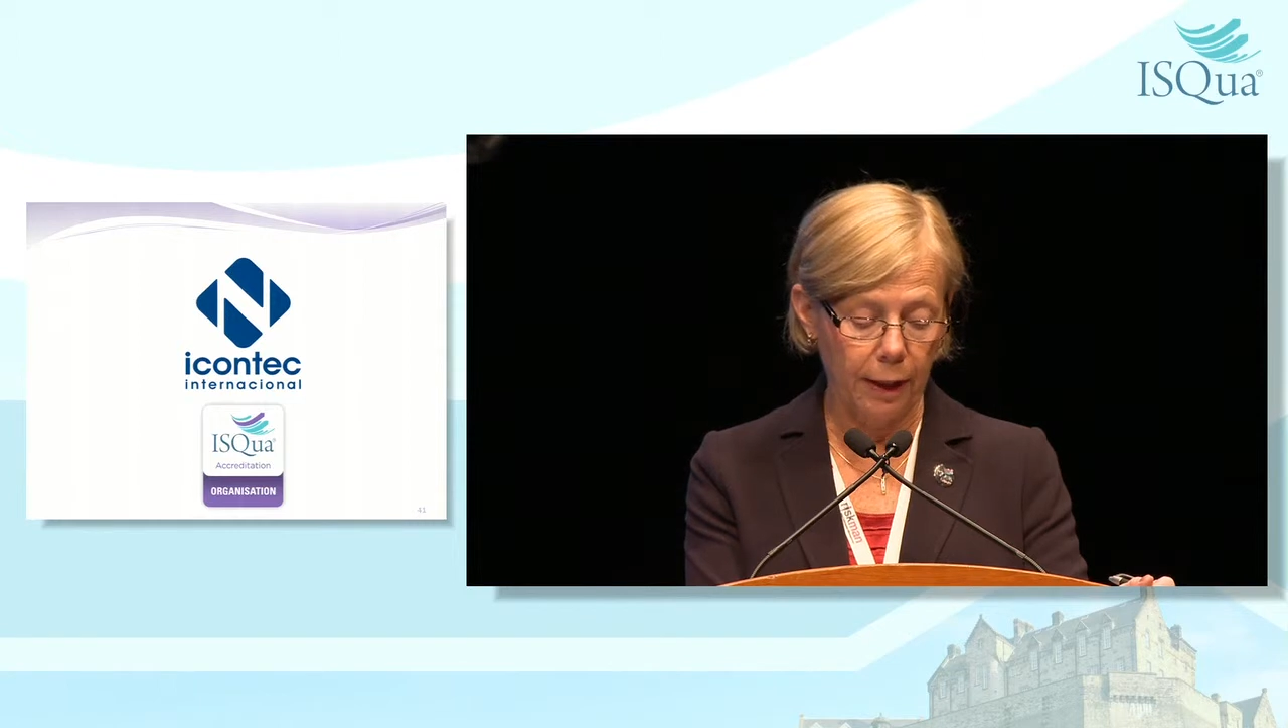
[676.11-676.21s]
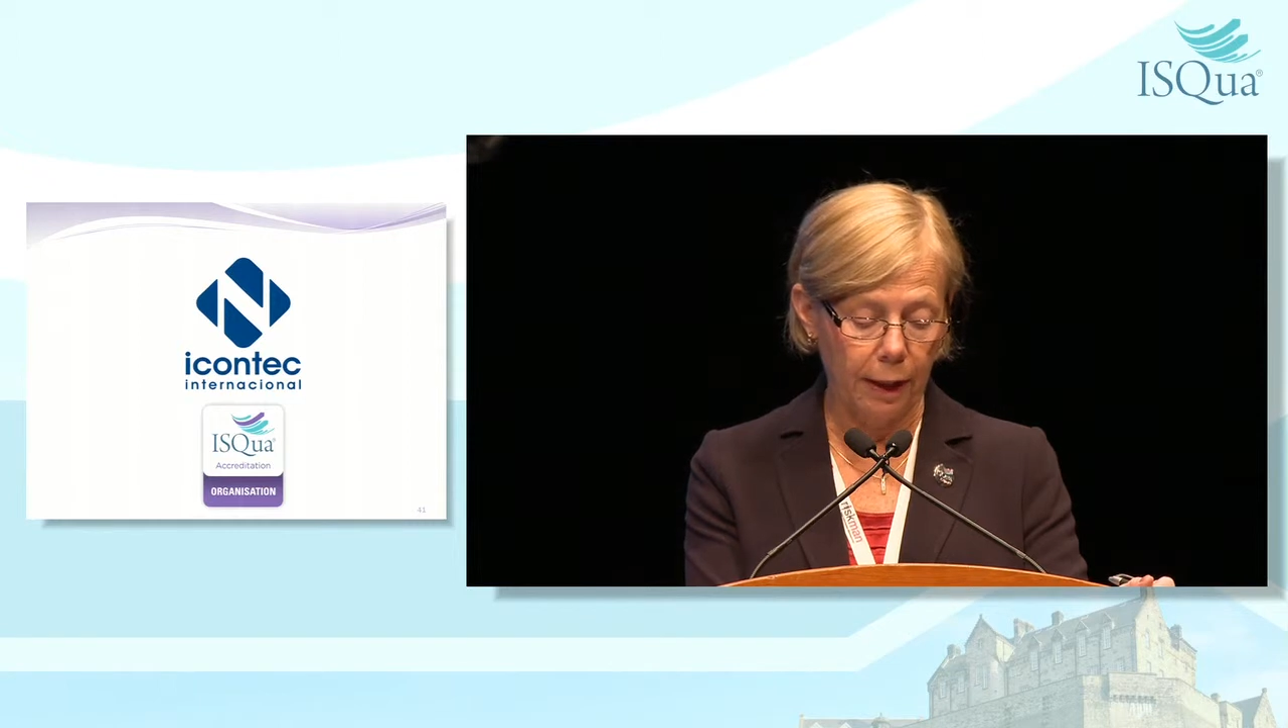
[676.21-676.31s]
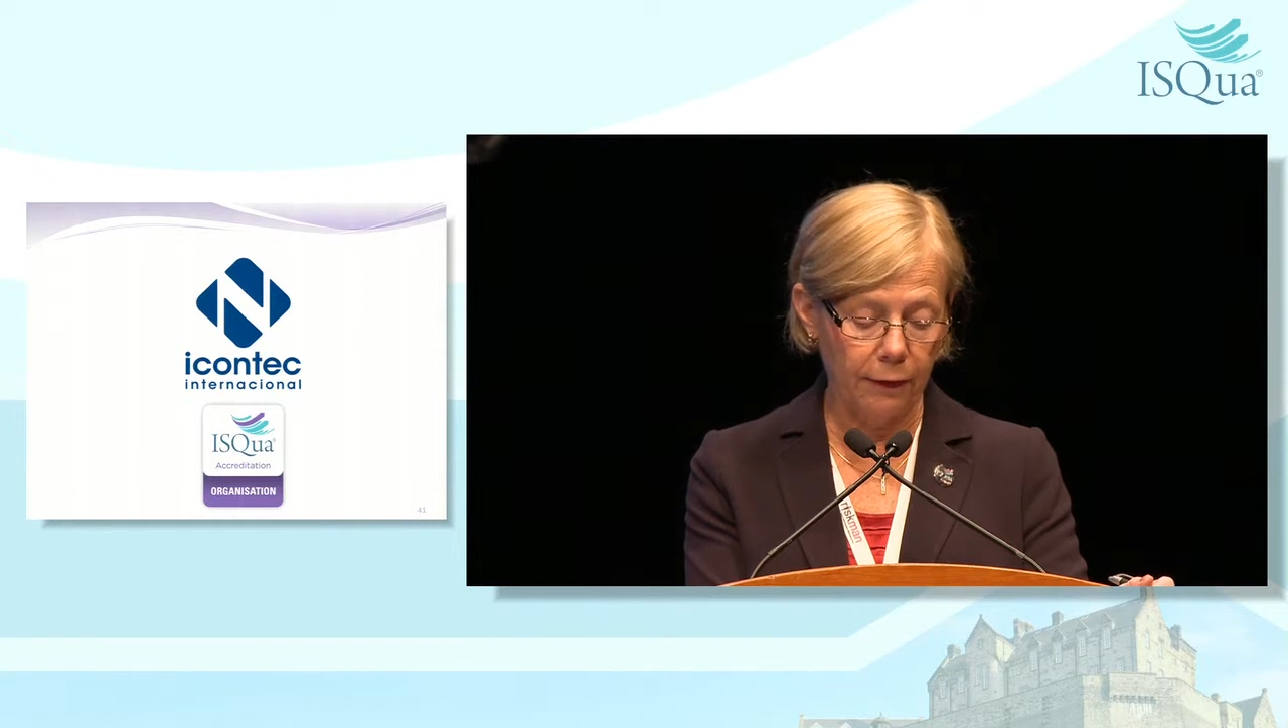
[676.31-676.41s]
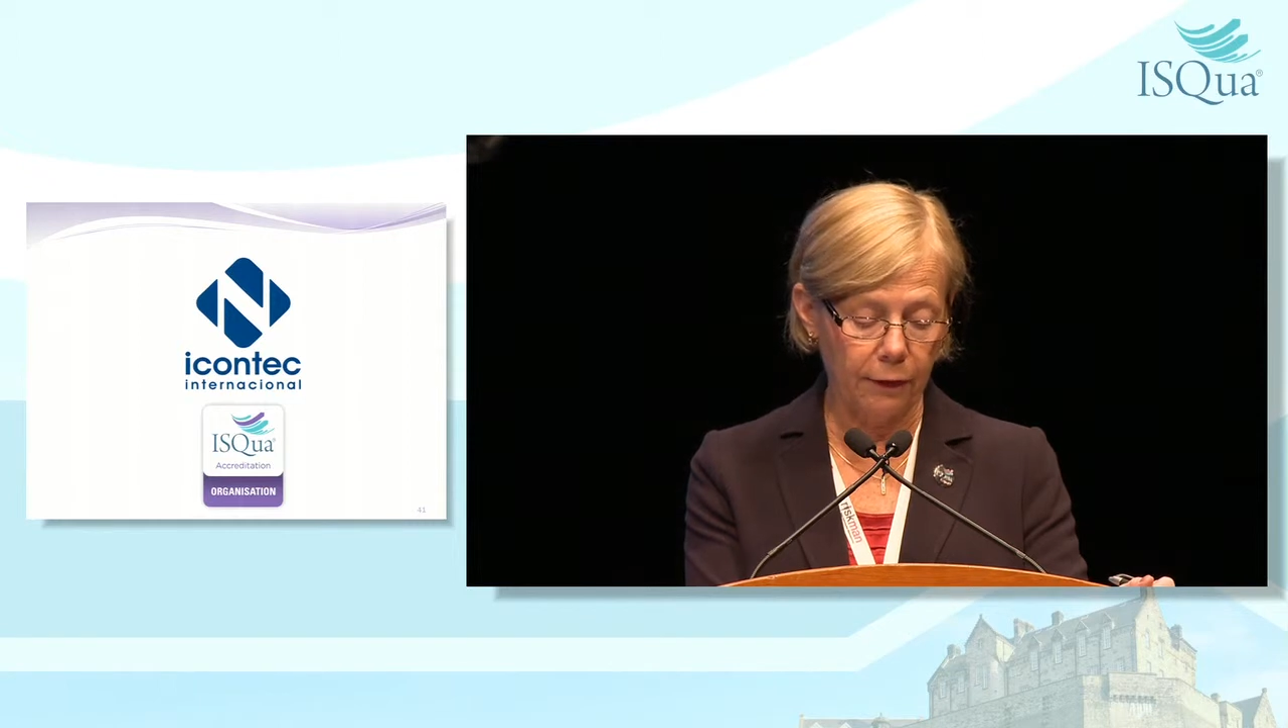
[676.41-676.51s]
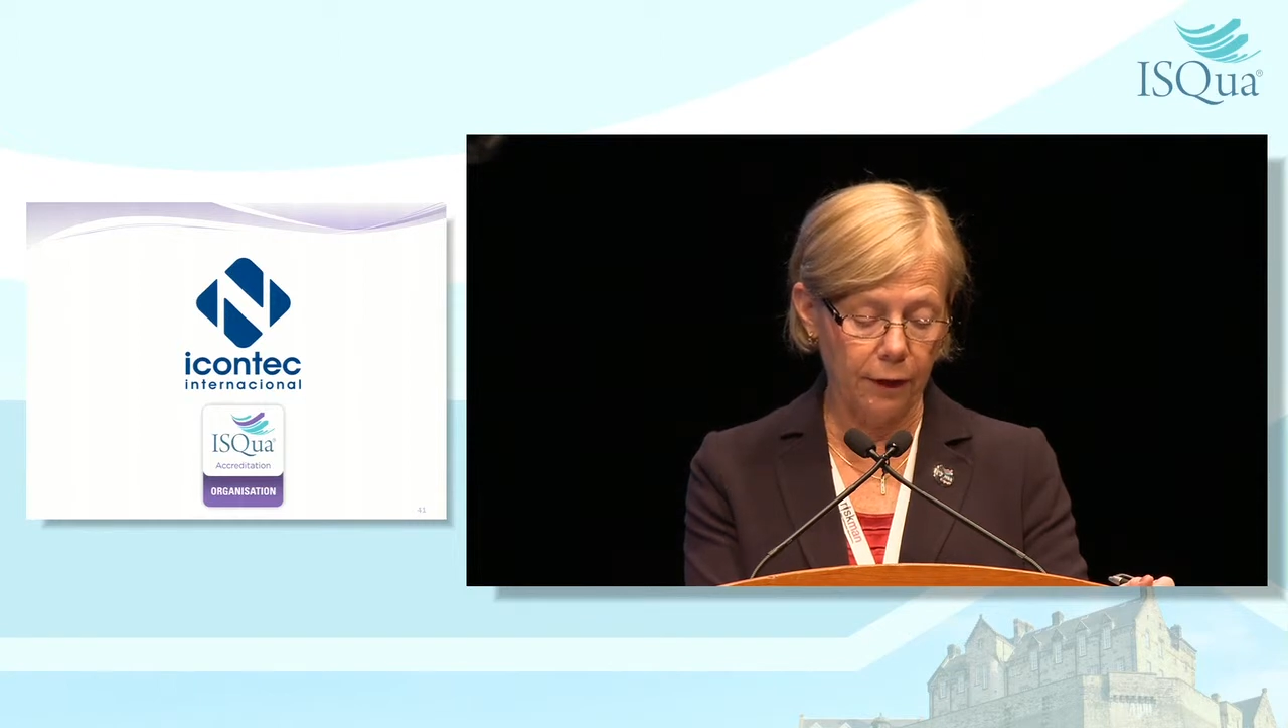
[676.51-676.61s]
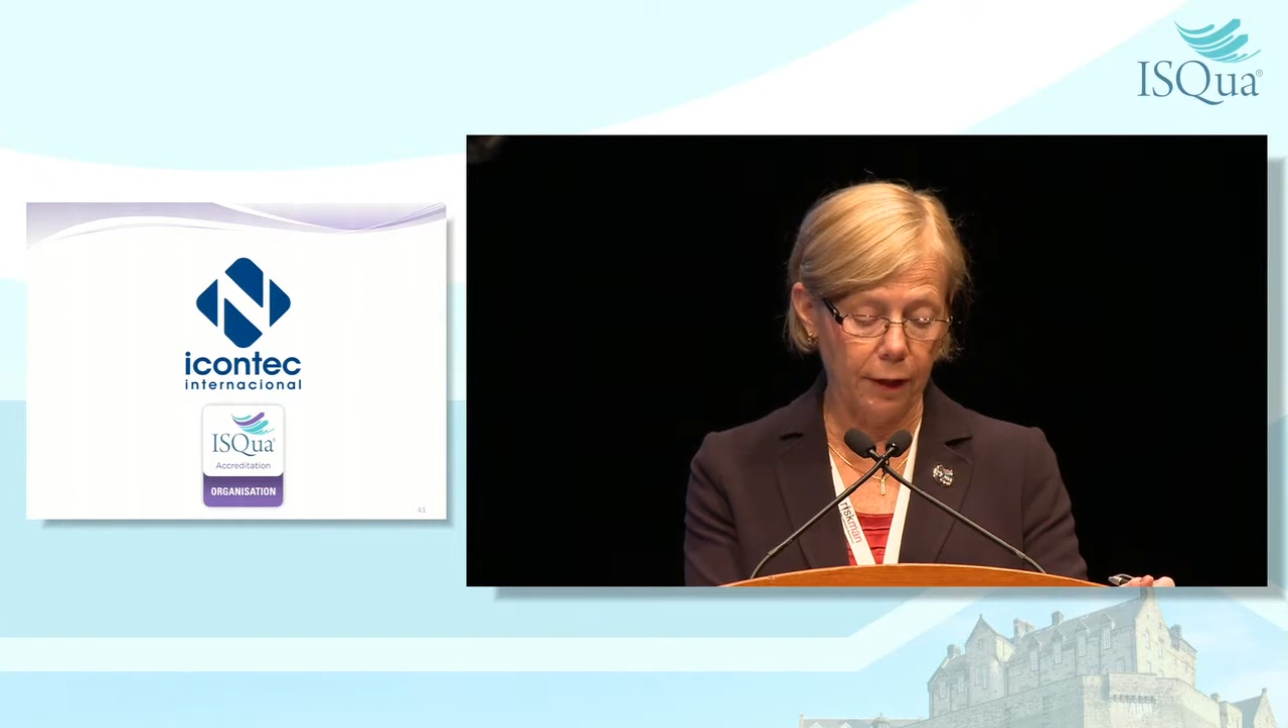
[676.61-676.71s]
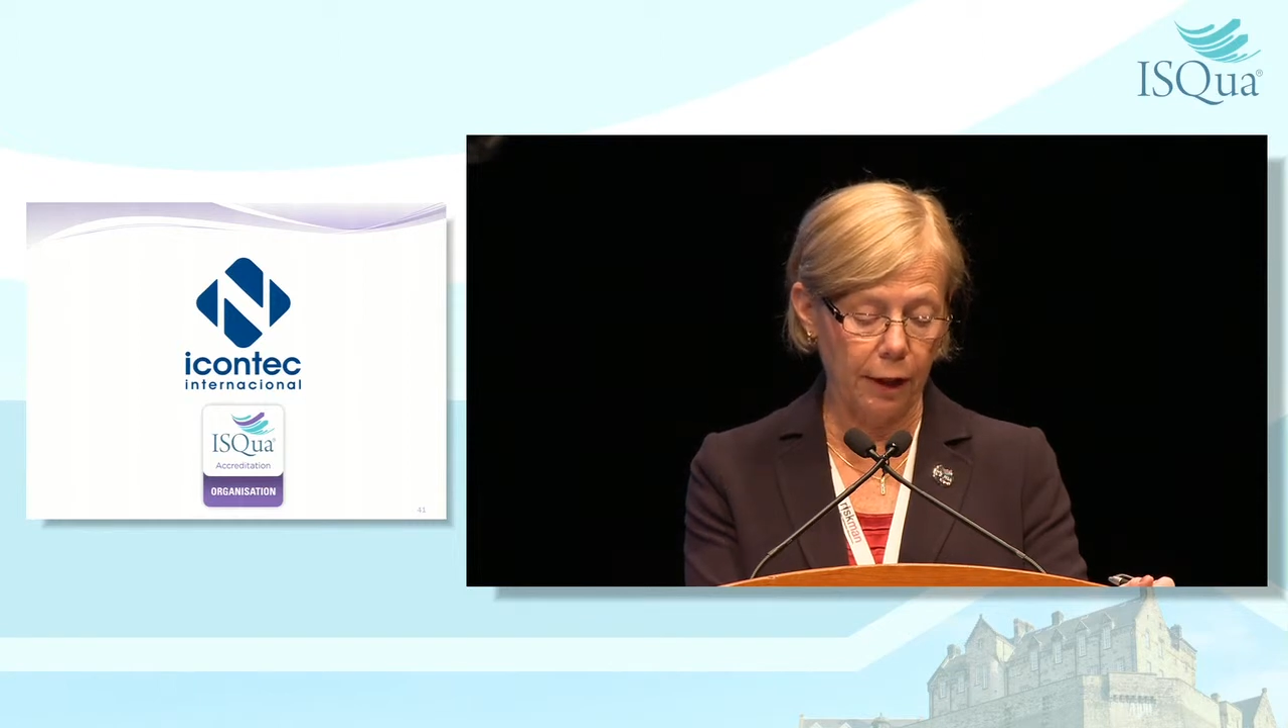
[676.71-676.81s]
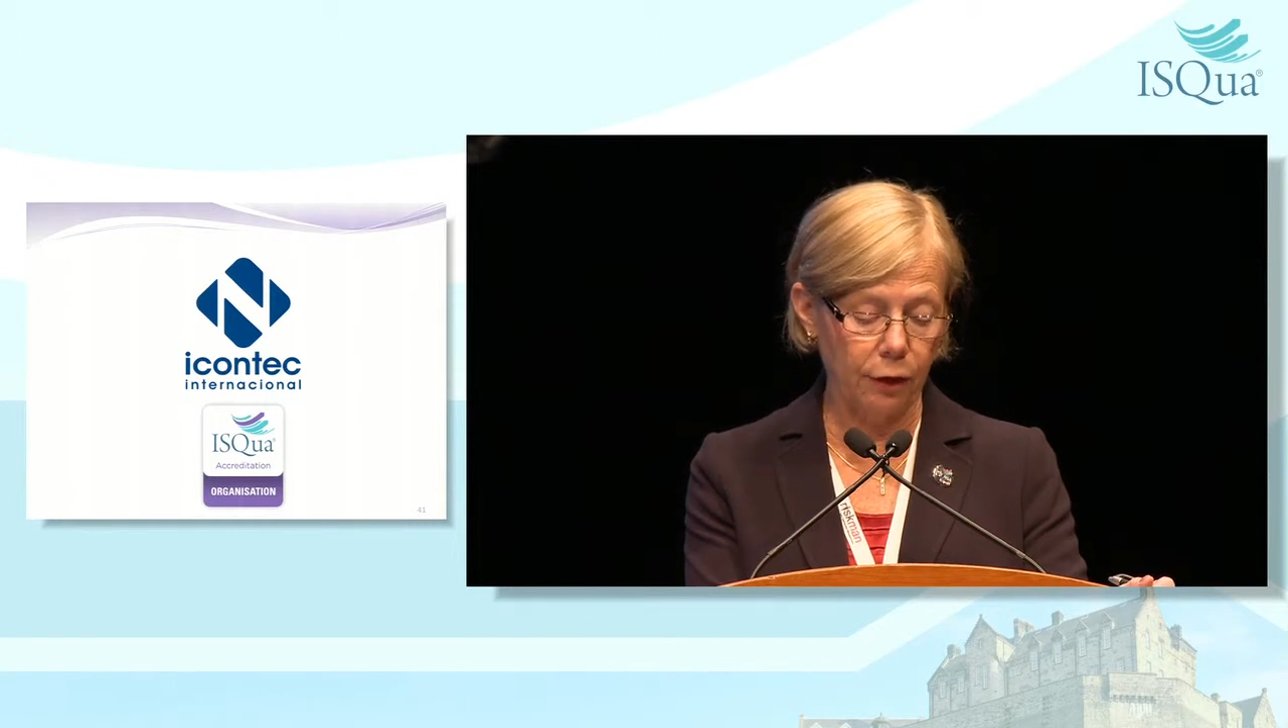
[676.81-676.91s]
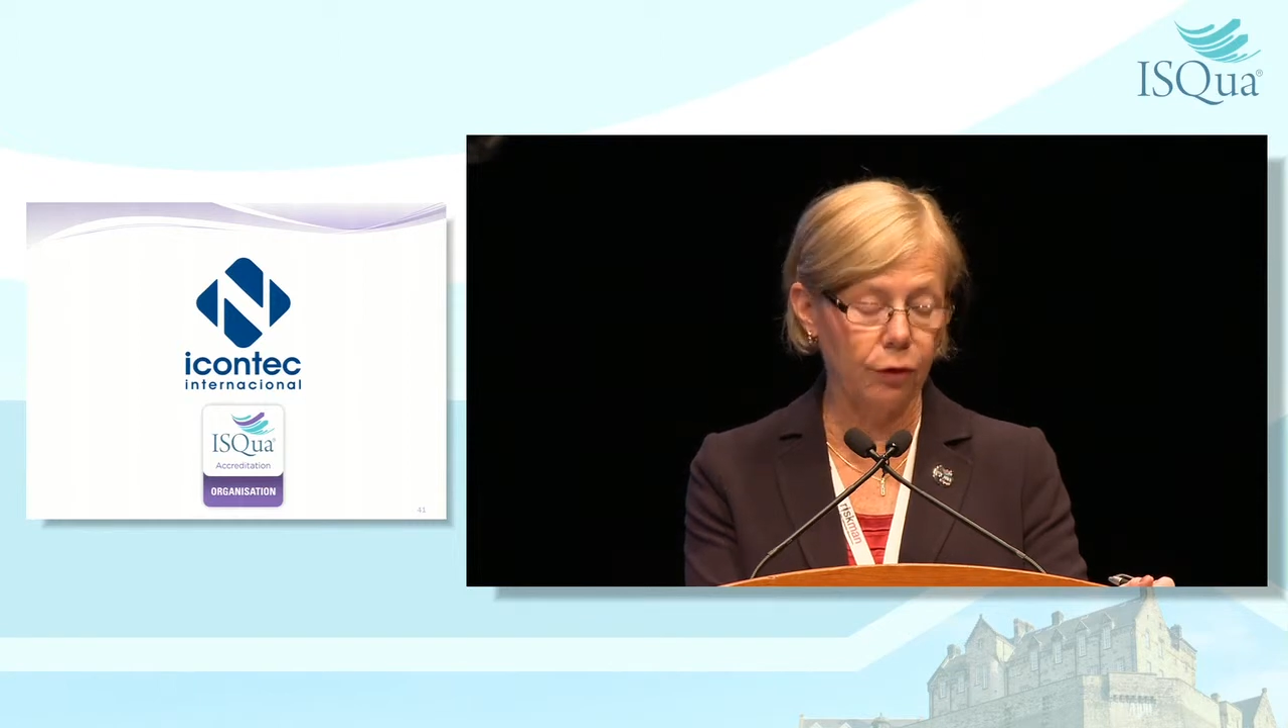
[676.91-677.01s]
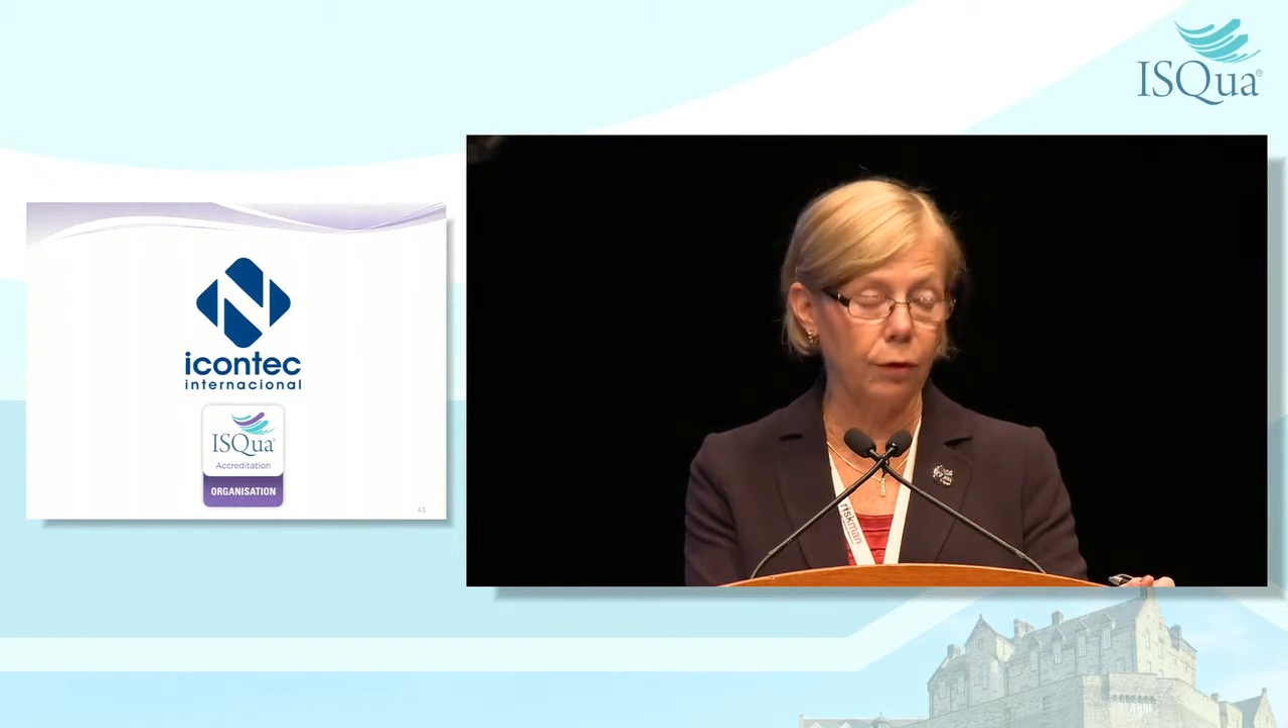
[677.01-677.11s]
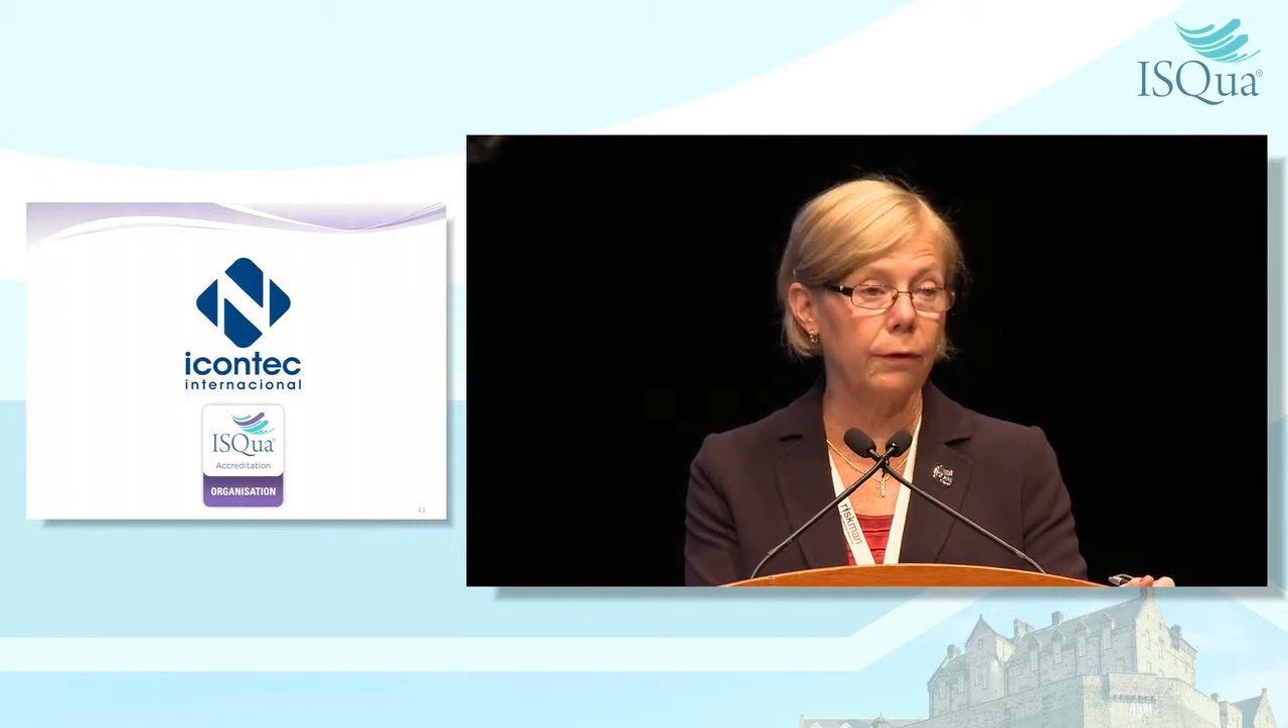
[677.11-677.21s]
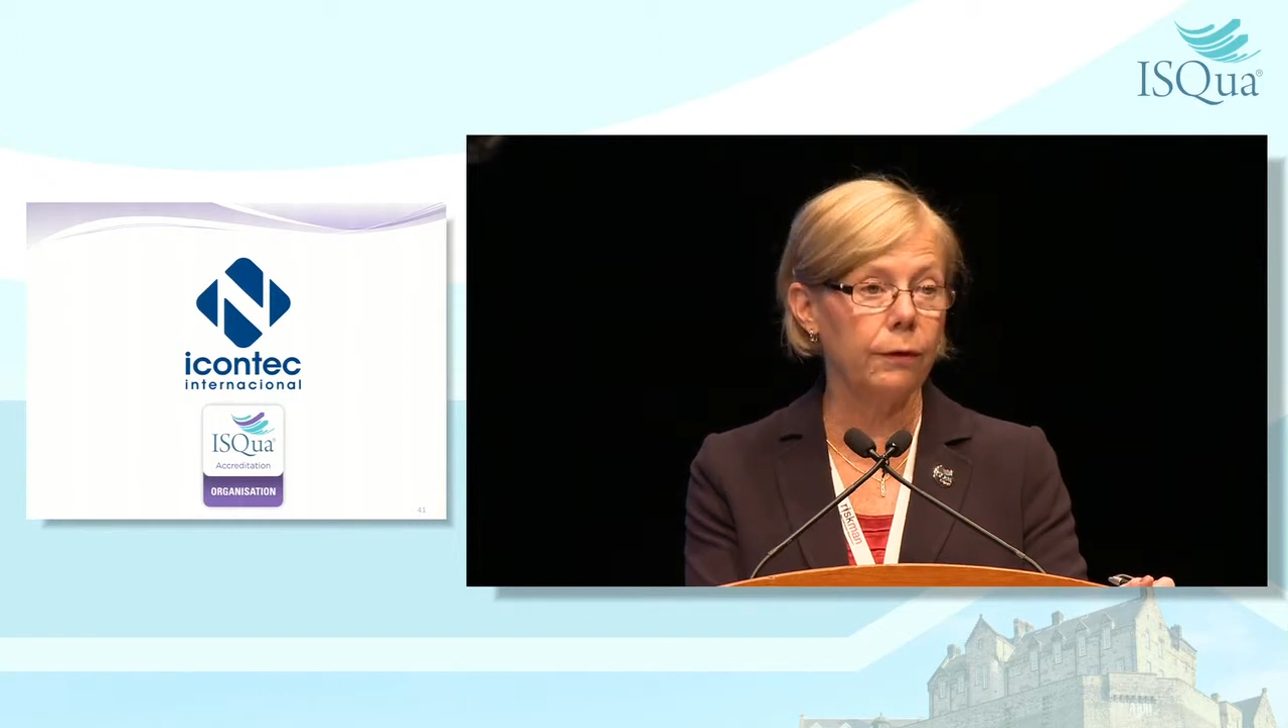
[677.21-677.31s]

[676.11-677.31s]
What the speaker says: as the national